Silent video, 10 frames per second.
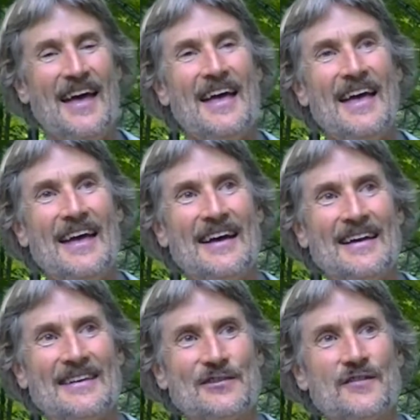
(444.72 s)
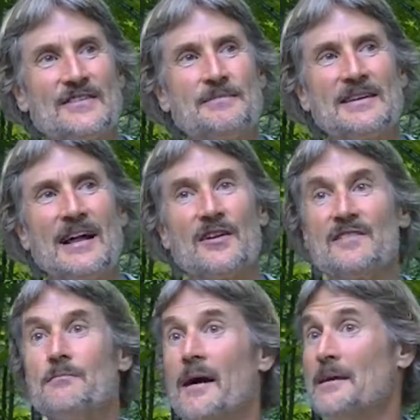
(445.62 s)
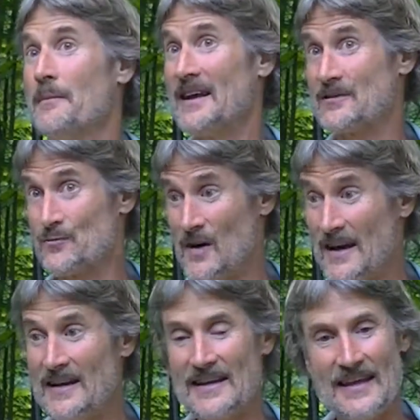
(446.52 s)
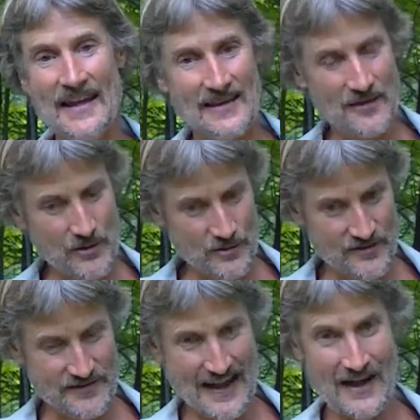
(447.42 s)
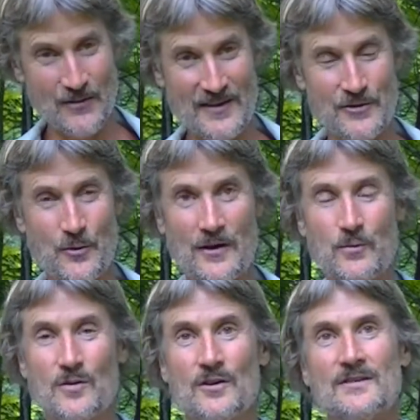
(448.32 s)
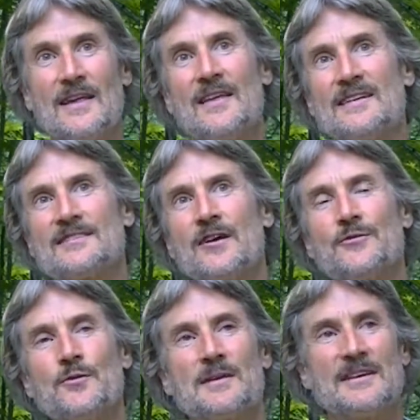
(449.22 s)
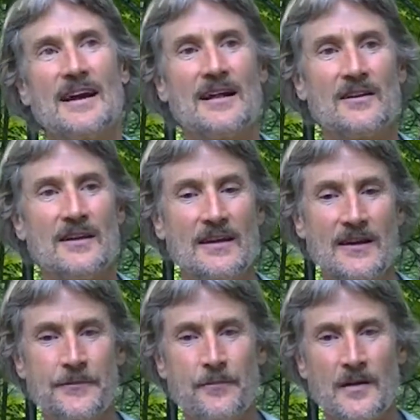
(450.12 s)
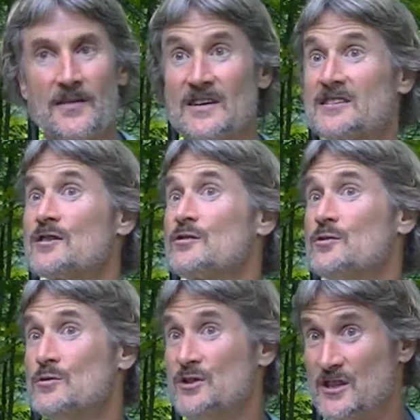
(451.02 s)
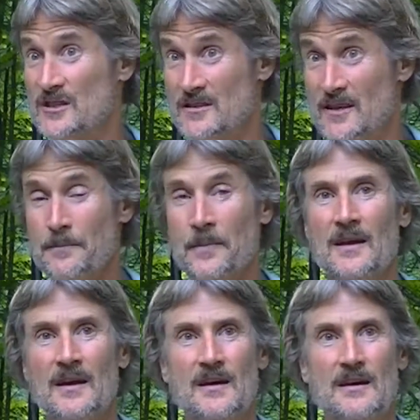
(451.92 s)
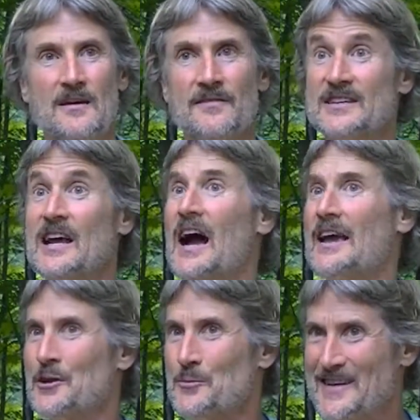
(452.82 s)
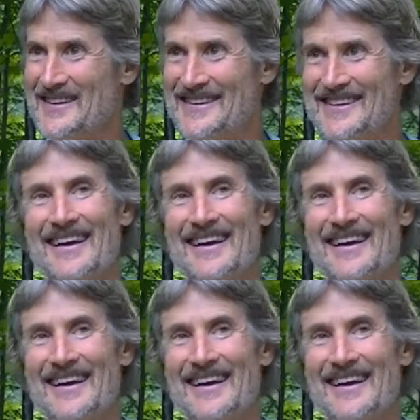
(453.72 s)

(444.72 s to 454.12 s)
And so this mentality of might makes right again goes out into our world. And then it's also a mentality of exclusion, of entitlement,